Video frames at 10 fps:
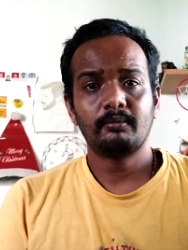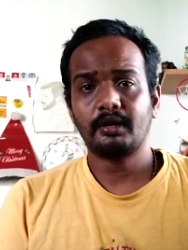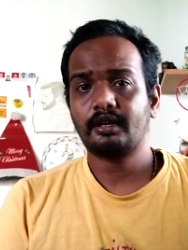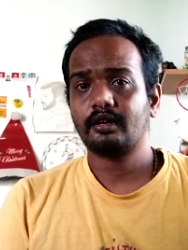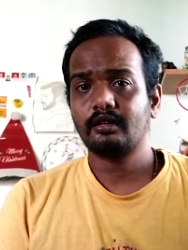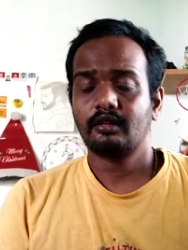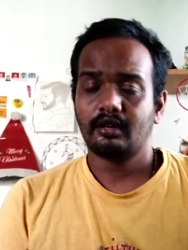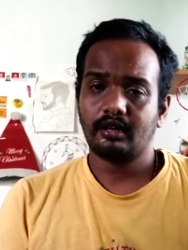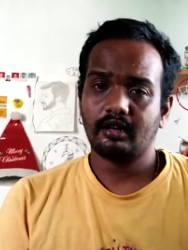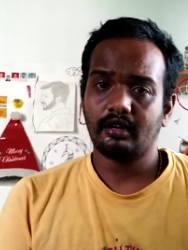but
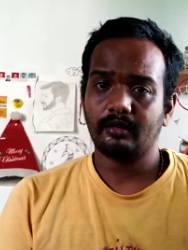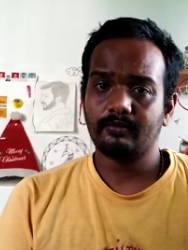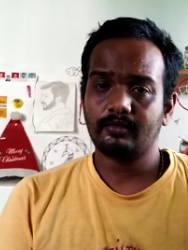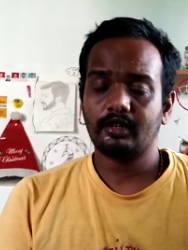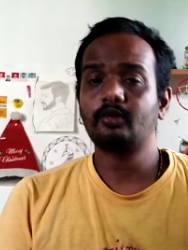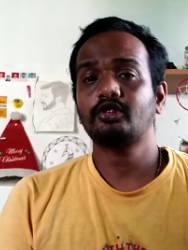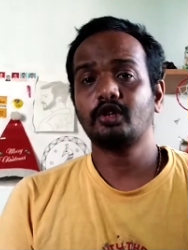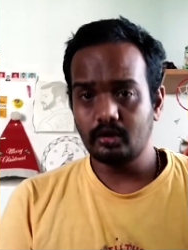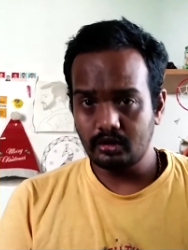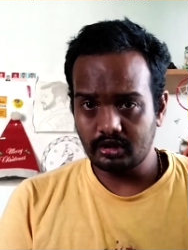it was a
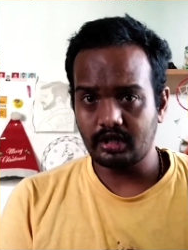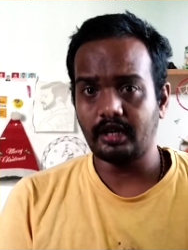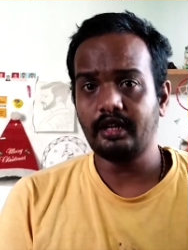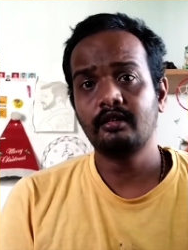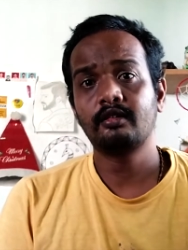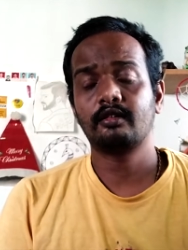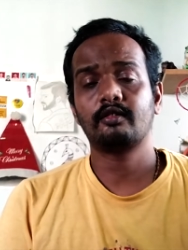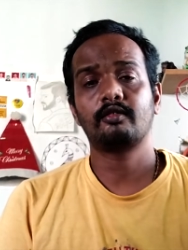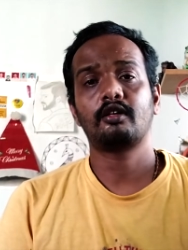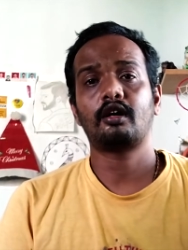good try.
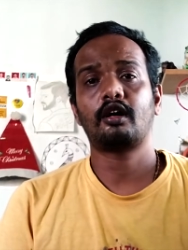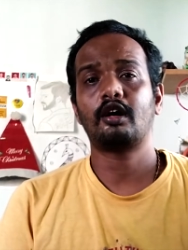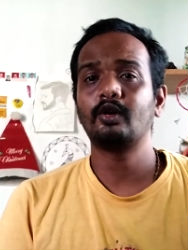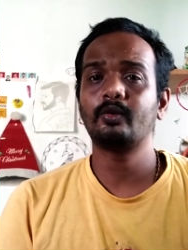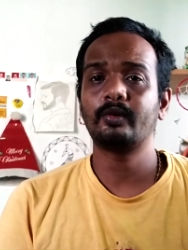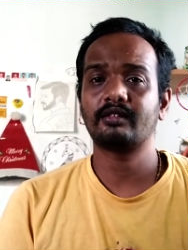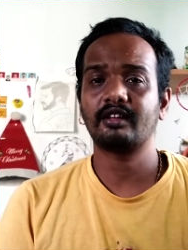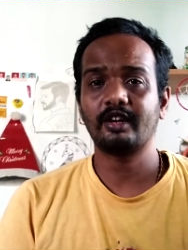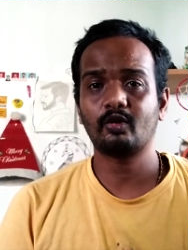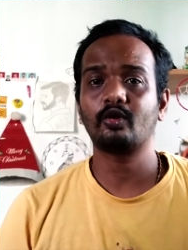However,
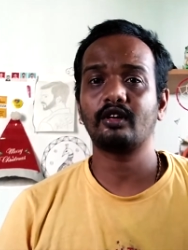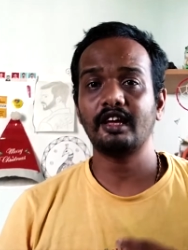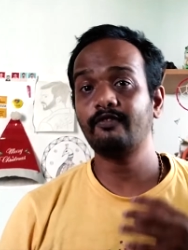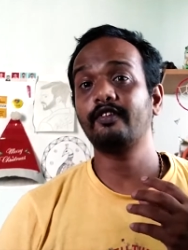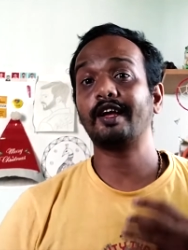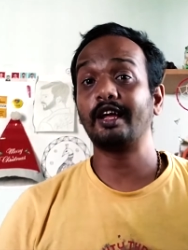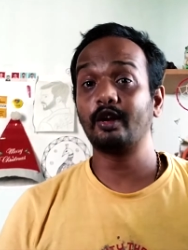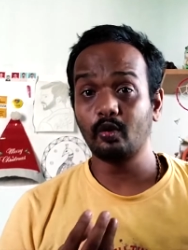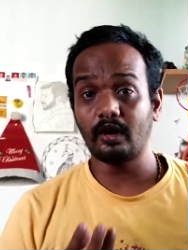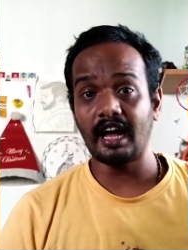if
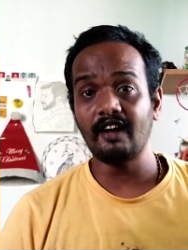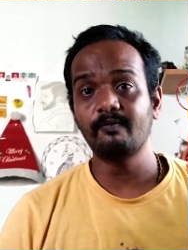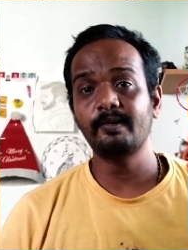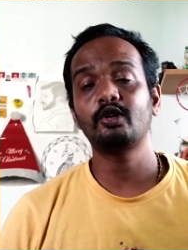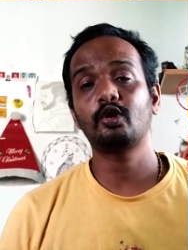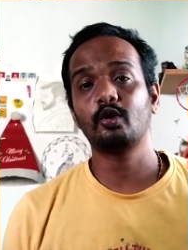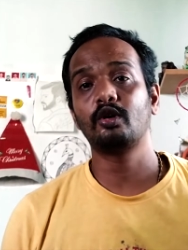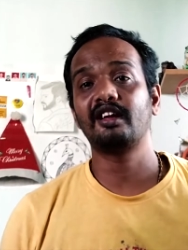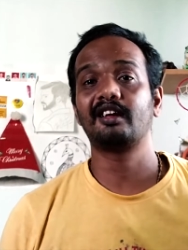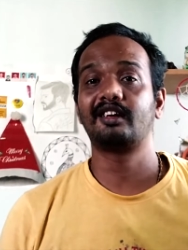it could have been
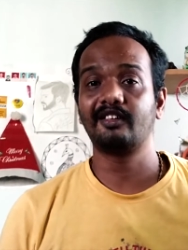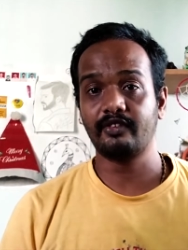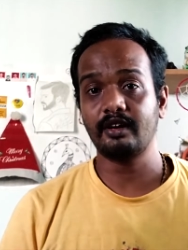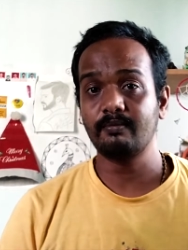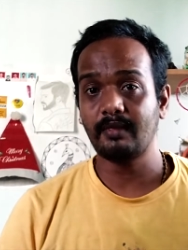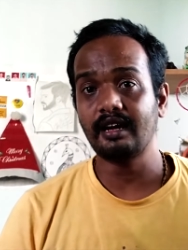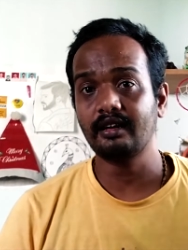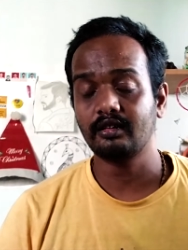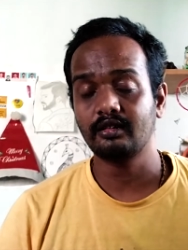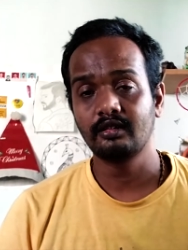told in a different
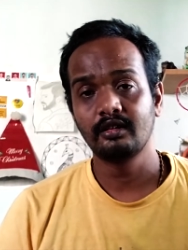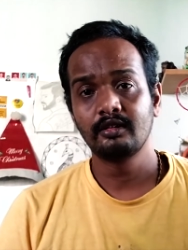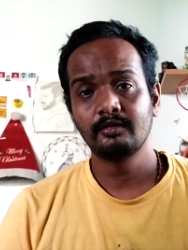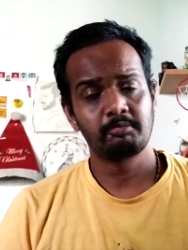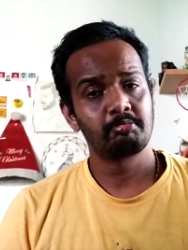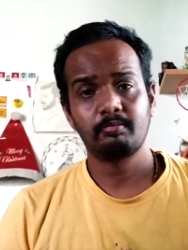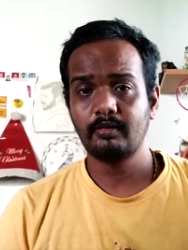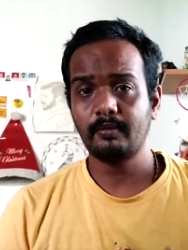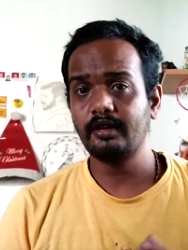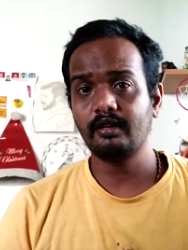manner,
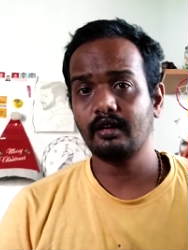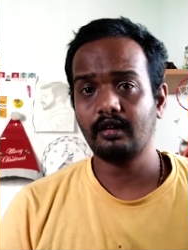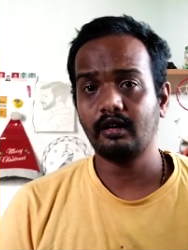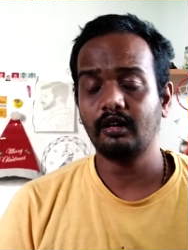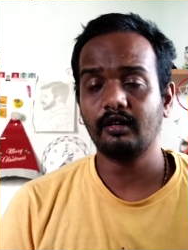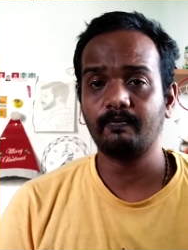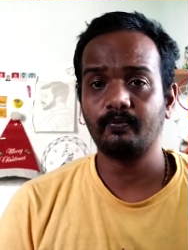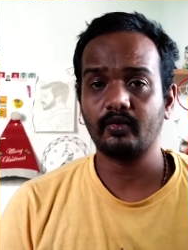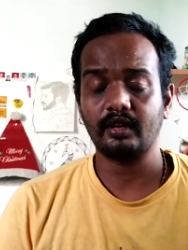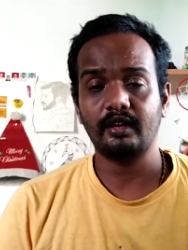maybe
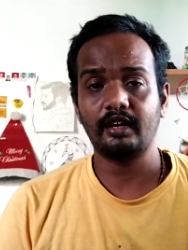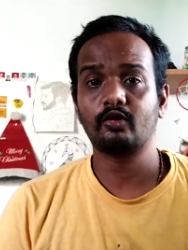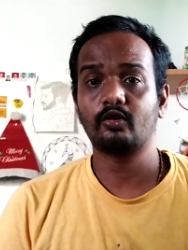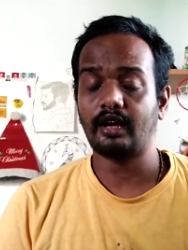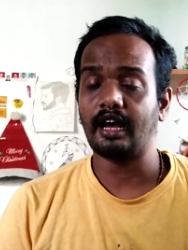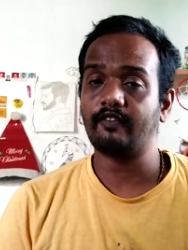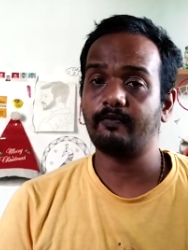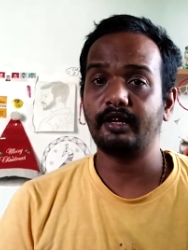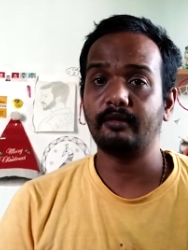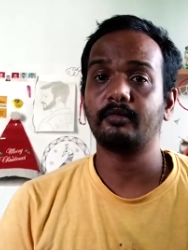it could have
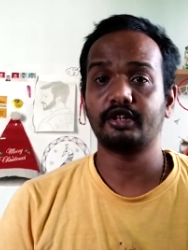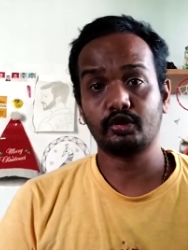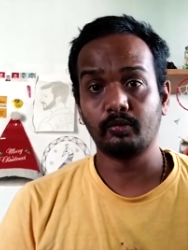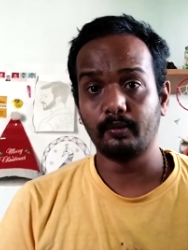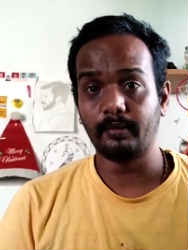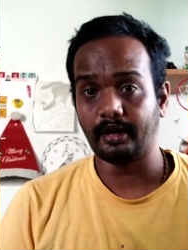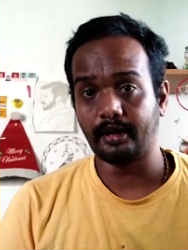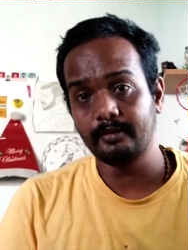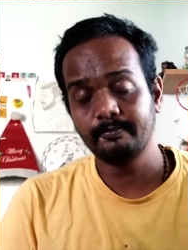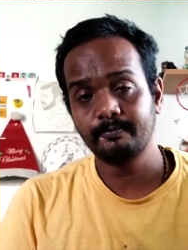been much more better.